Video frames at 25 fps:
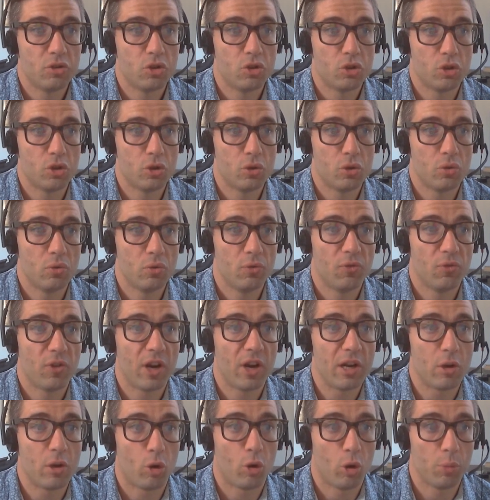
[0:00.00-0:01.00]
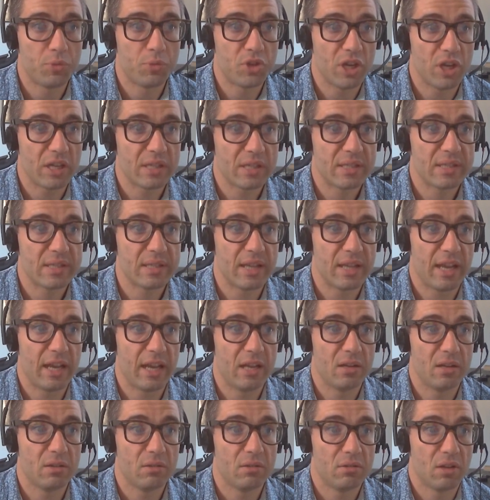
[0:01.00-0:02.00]
to find objects
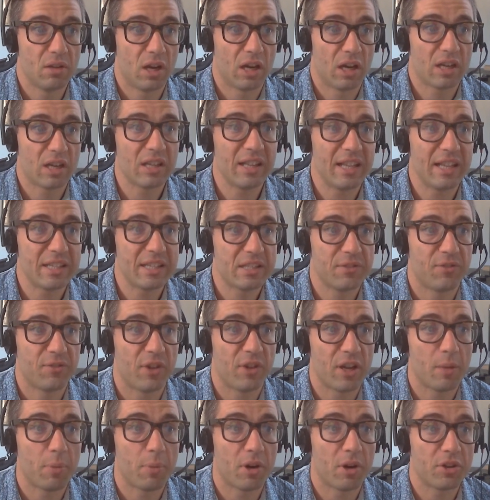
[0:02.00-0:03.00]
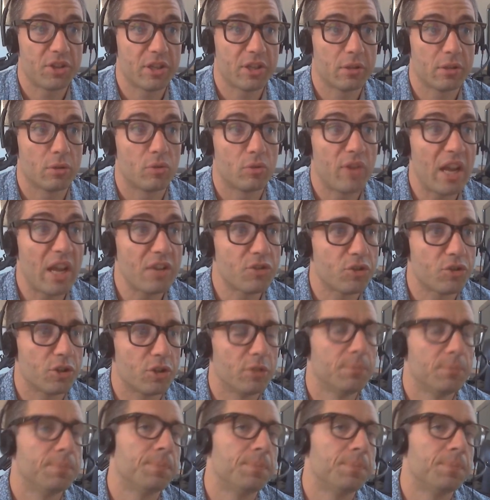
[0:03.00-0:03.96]
and classify a particular raster.